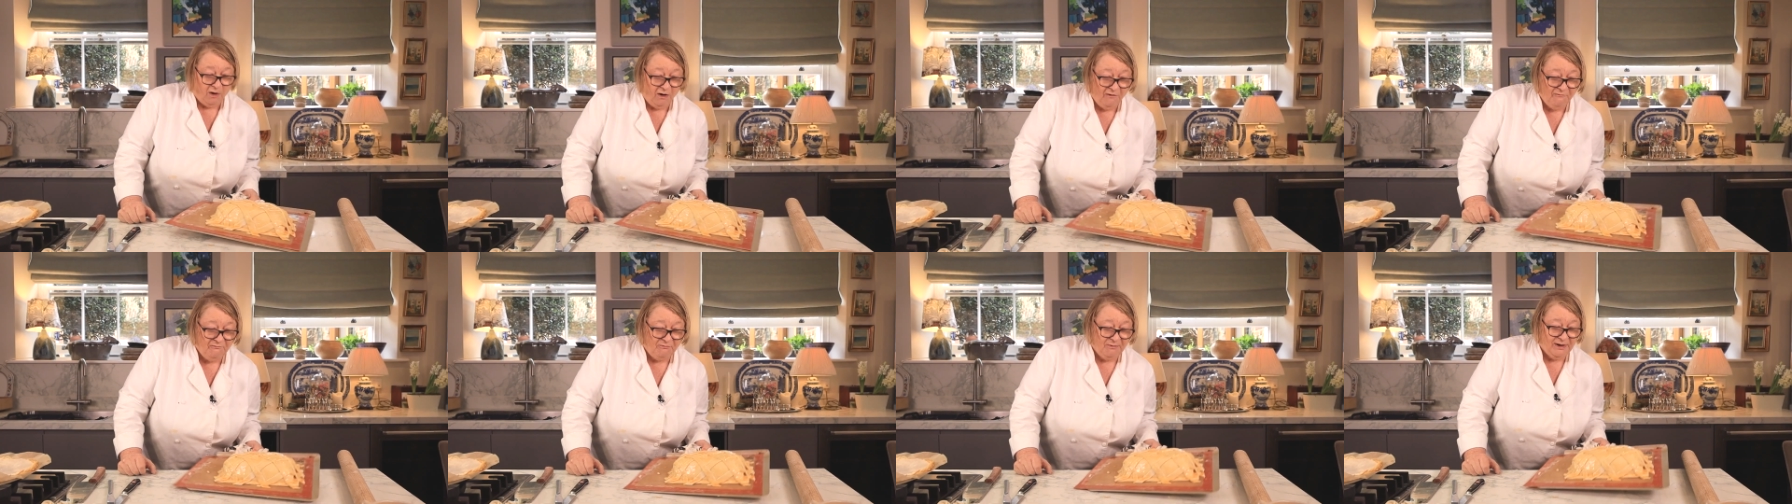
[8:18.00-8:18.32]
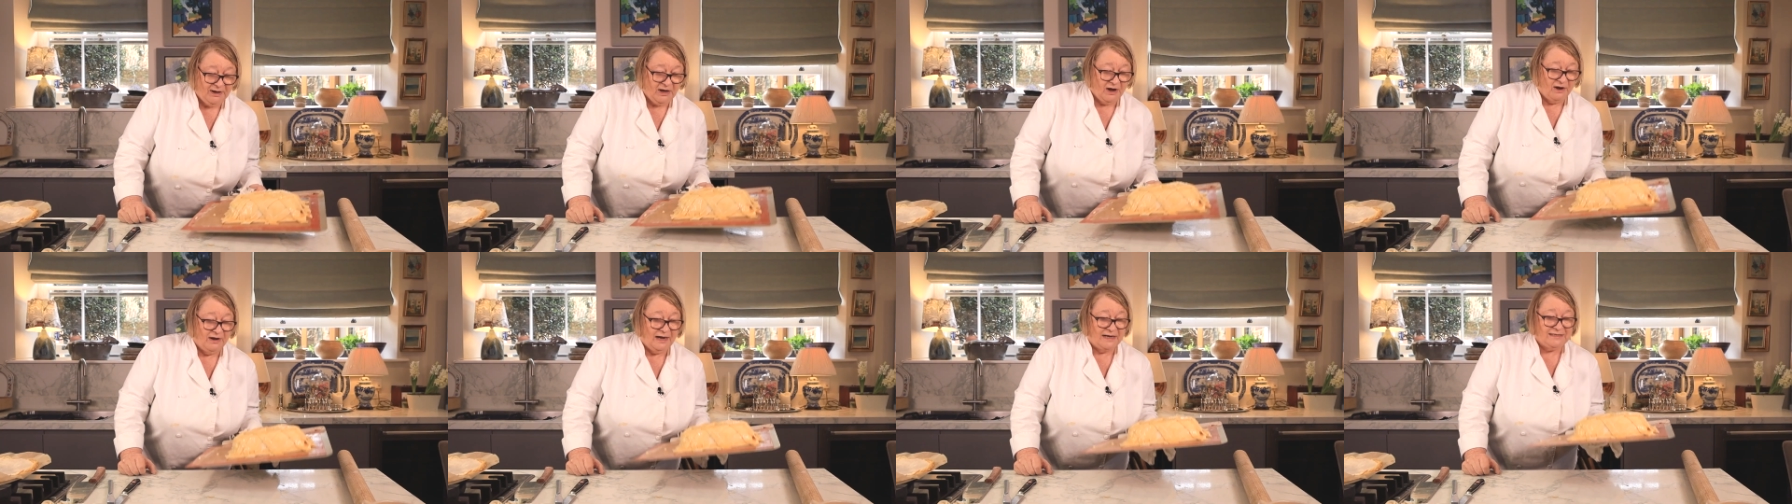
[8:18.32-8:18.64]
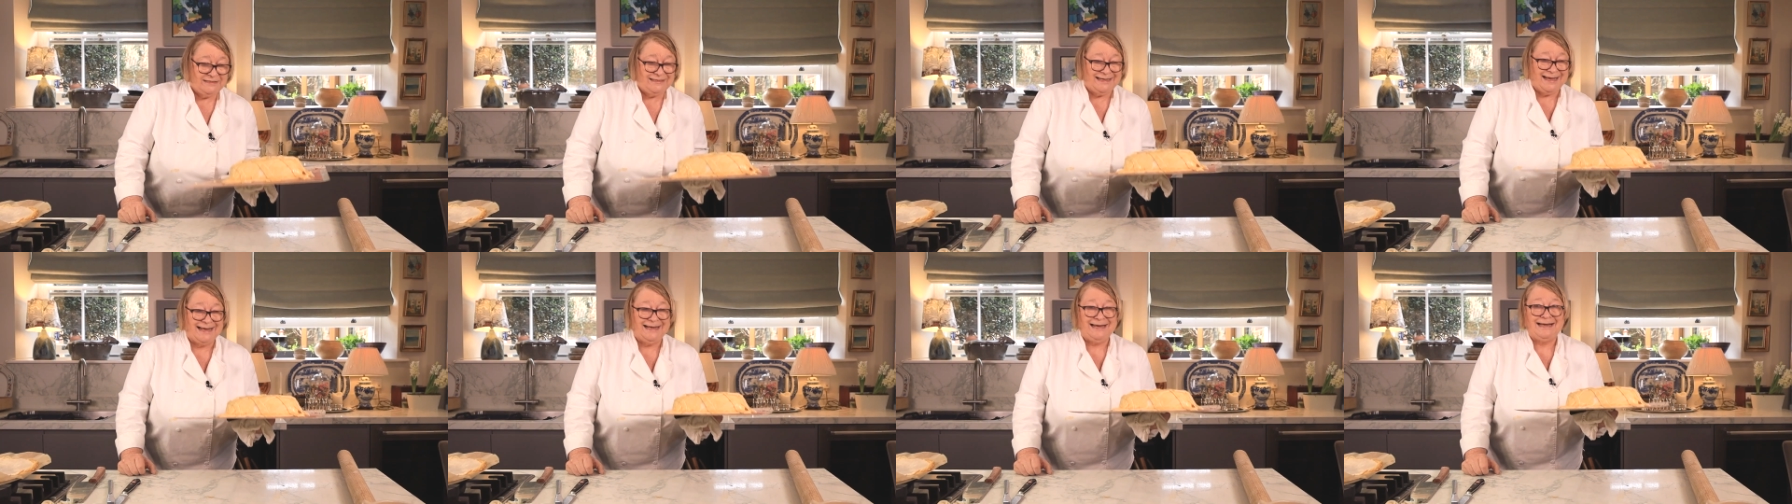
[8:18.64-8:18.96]
off we go.
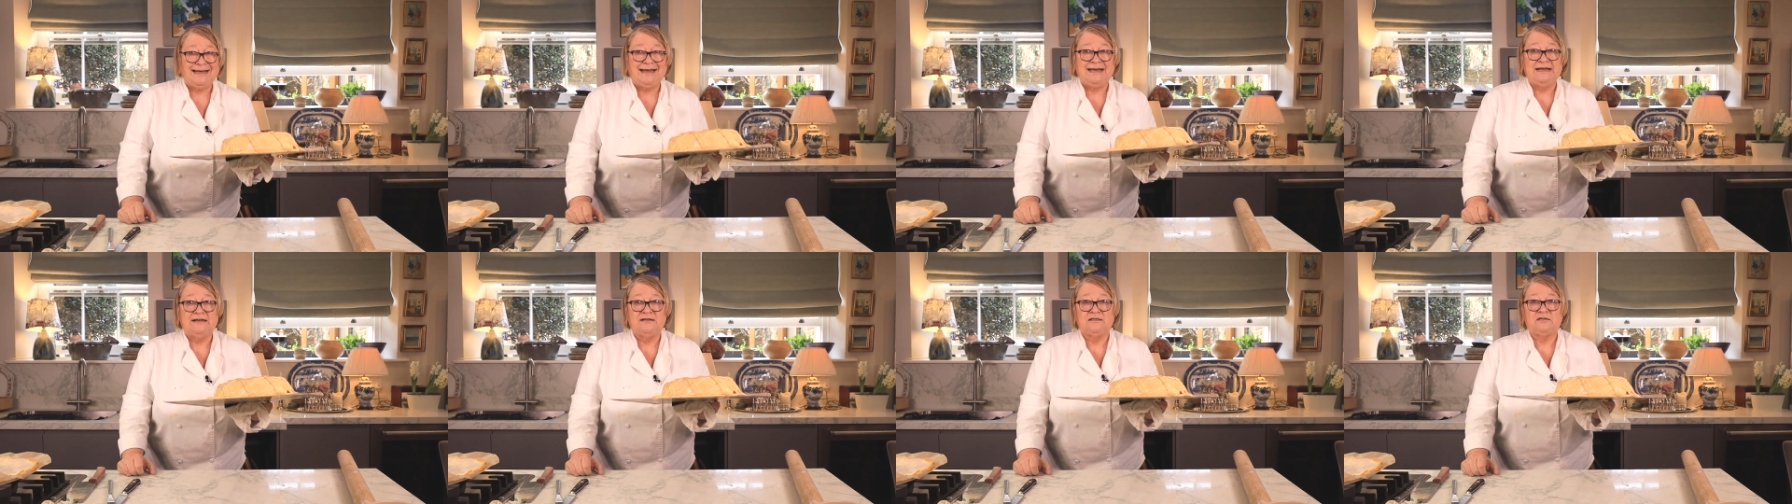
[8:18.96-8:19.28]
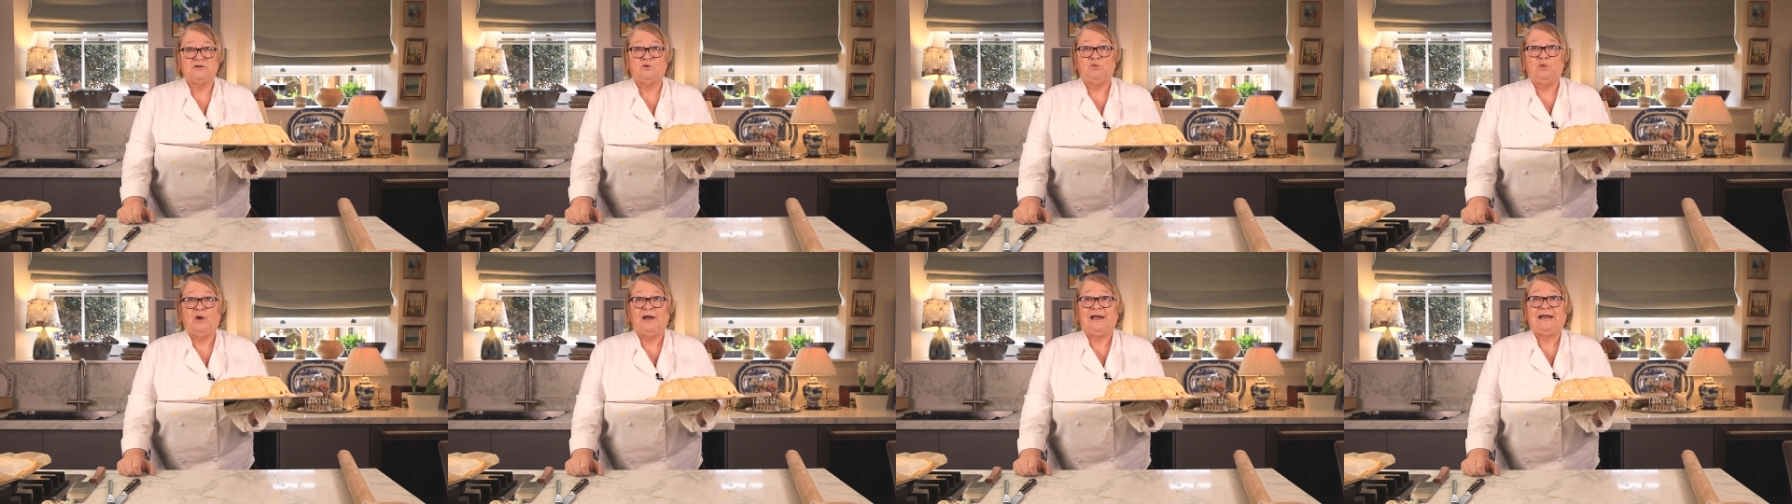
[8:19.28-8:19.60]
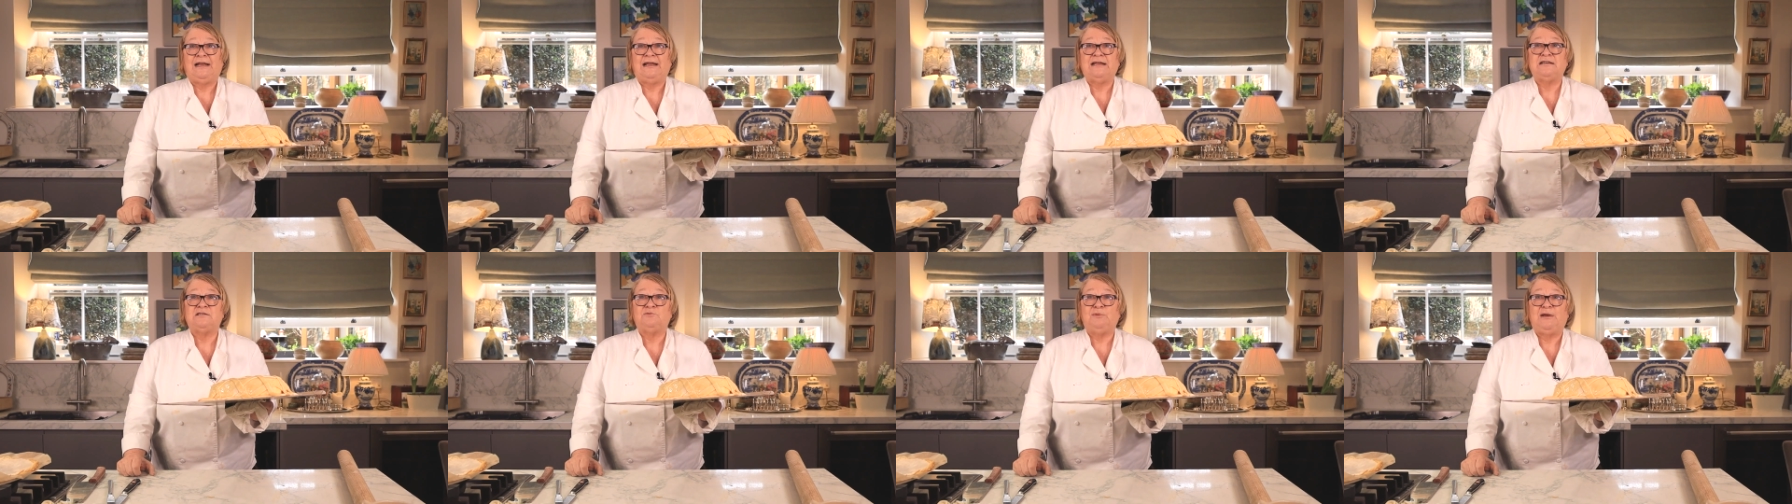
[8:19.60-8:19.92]
Let's get it in as
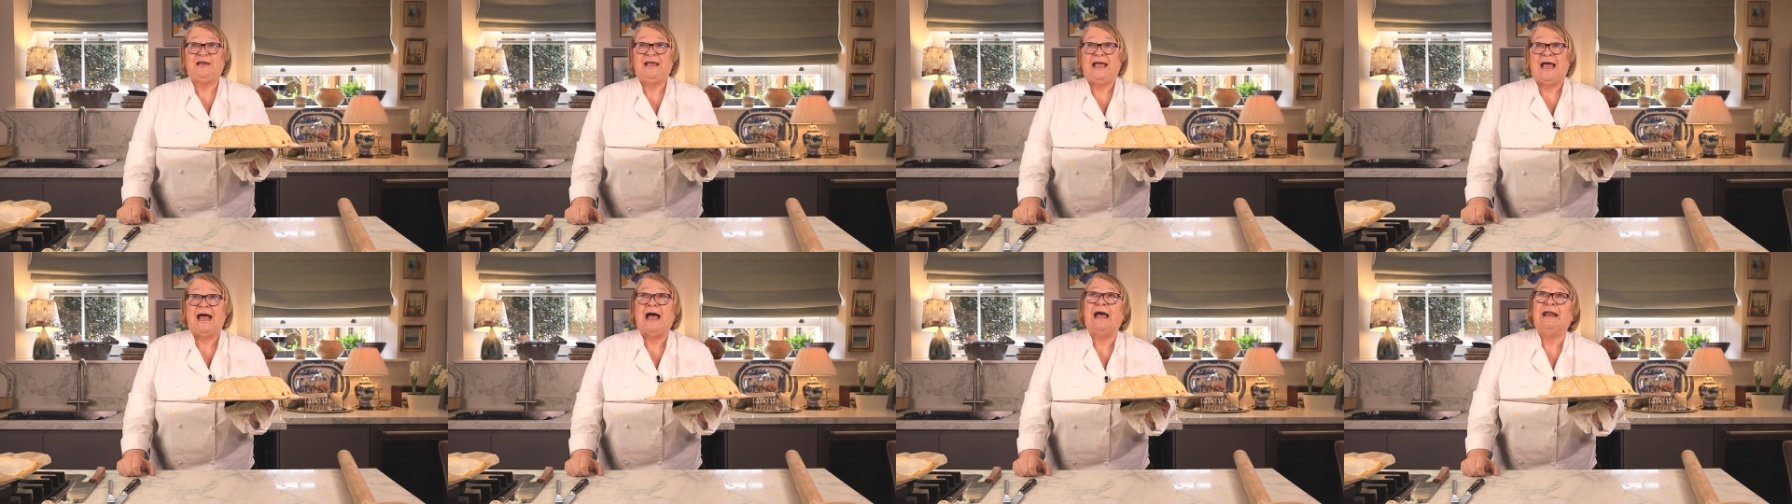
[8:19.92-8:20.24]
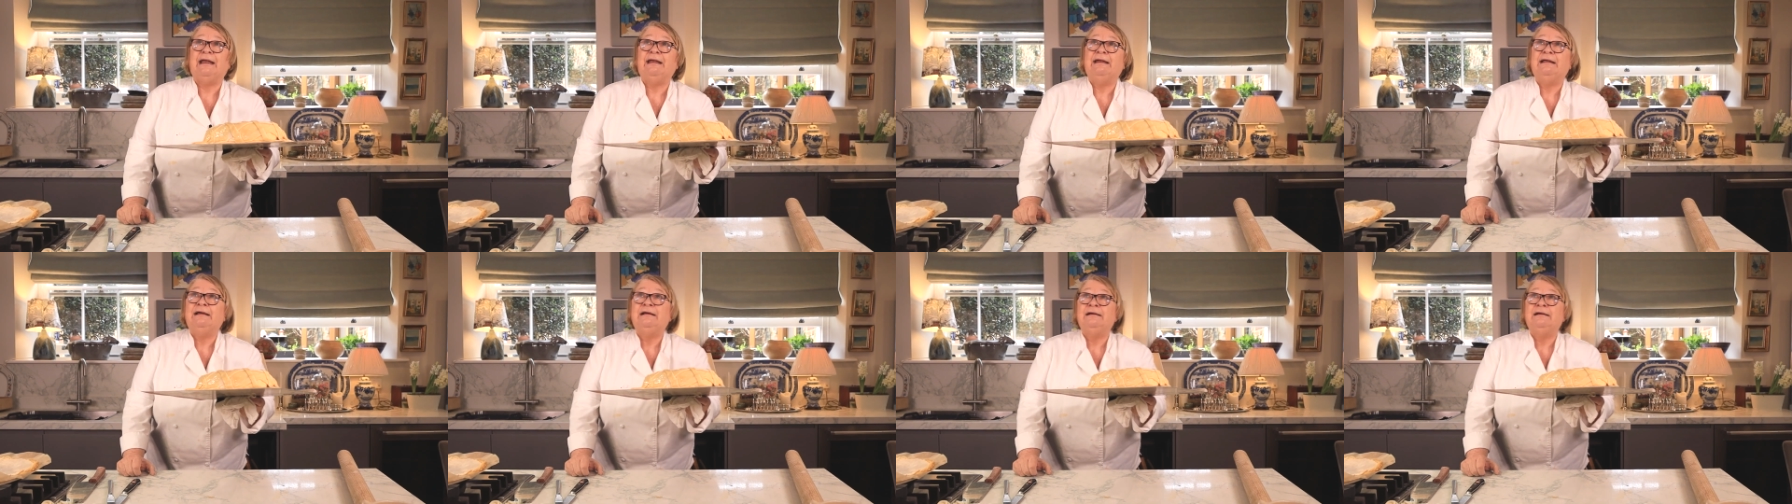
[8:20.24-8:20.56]
quickly as we can.